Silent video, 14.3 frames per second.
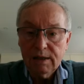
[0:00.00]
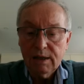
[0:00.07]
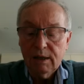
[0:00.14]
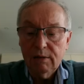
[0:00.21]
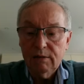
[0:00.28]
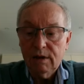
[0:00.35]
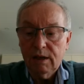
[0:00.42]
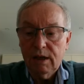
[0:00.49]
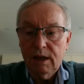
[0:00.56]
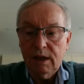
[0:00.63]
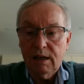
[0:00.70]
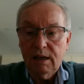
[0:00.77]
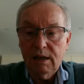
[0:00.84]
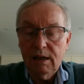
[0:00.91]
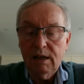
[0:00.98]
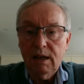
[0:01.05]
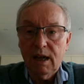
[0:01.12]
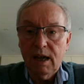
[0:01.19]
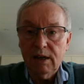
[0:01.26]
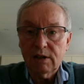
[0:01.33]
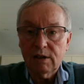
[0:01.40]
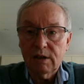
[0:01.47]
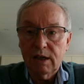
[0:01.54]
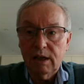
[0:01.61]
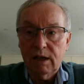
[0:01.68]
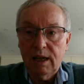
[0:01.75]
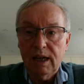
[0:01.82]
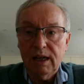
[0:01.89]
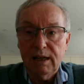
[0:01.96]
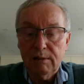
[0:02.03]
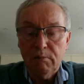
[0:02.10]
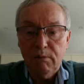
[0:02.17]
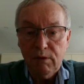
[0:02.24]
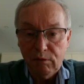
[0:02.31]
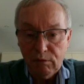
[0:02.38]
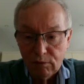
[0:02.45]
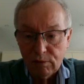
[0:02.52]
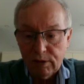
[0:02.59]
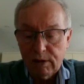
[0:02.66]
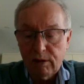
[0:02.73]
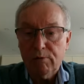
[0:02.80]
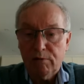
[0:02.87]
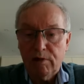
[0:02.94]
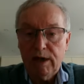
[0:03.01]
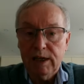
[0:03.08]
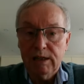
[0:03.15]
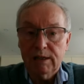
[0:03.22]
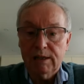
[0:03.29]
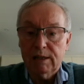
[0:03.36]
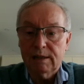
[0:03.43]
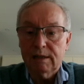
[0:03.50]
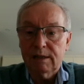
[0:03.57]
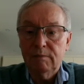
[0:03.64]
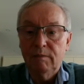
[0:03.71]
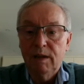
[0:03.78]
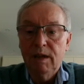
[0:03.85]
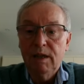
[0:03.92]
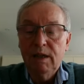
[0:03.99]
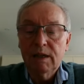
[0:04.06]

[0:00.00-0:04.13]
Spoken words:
so that it can actually get in before the operating system,